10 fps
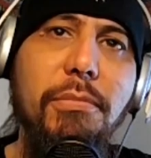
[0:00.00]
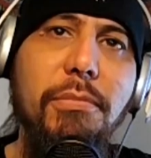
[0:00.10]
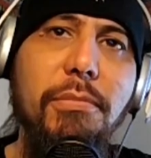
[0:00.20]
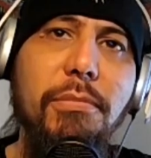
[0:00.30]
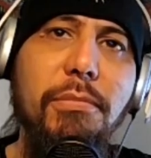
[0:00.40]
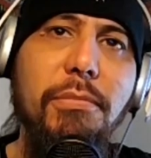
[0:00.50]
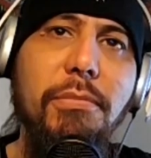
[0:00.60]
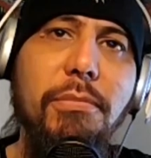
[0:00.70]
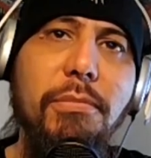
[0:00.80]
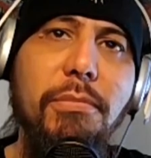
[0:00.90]

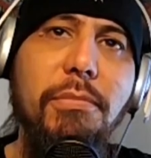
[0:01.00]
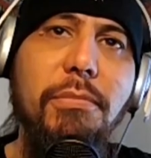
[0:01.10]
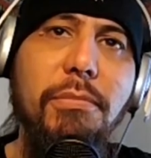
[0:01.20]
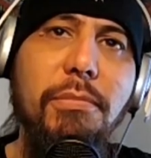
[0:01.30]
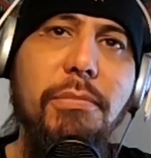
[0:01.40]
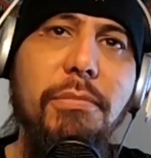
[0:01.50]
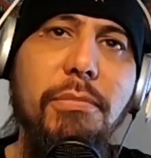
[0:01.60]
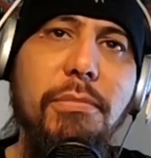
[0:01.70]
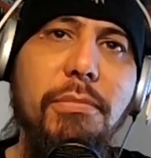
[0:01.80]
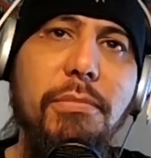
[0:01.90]

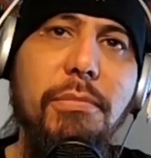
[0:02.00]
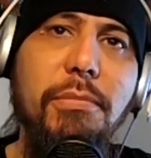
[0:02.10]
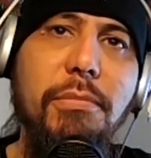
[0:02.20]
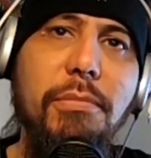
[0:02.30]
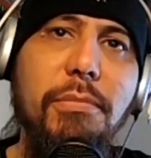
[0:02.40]
(not speaking)